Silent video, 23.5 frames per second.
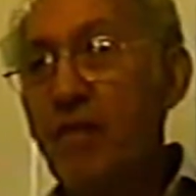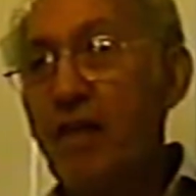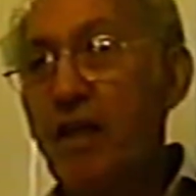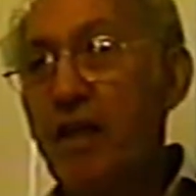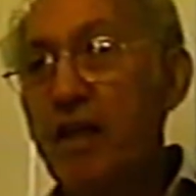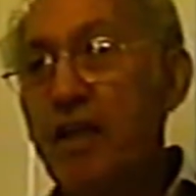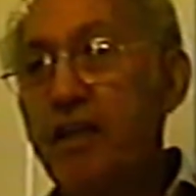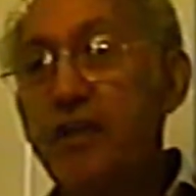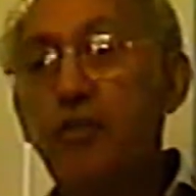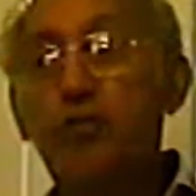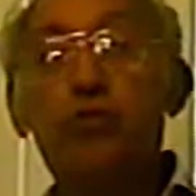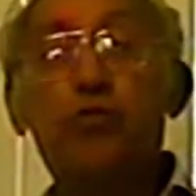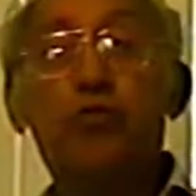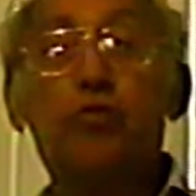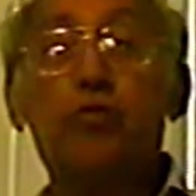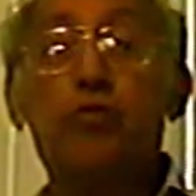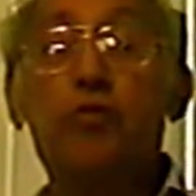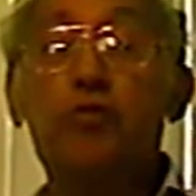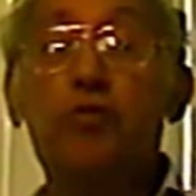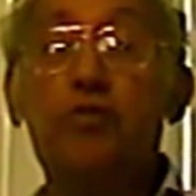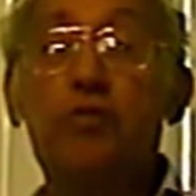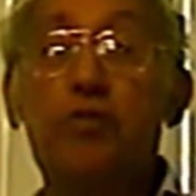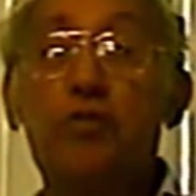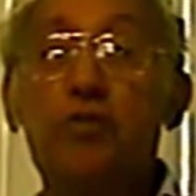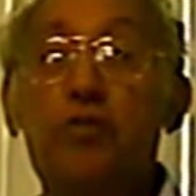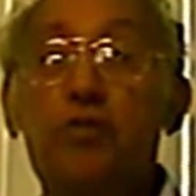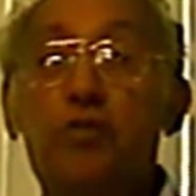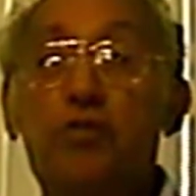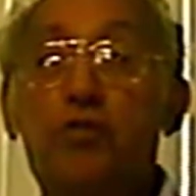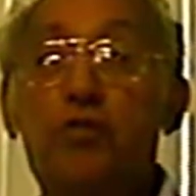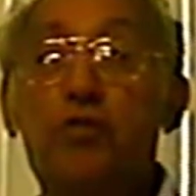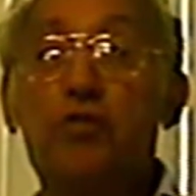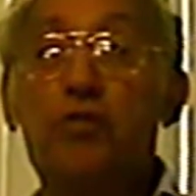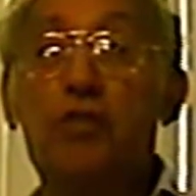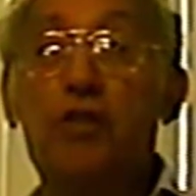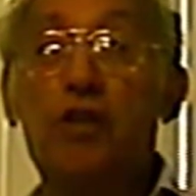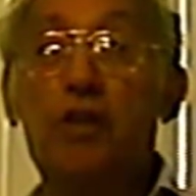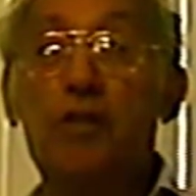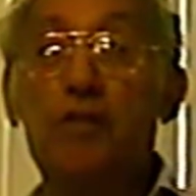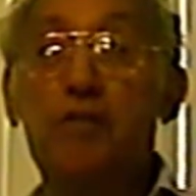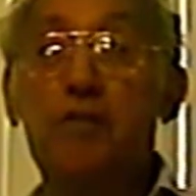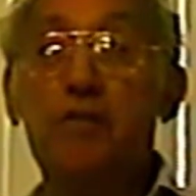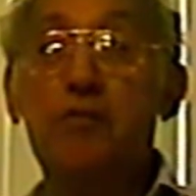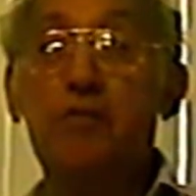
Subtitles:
he used to deliver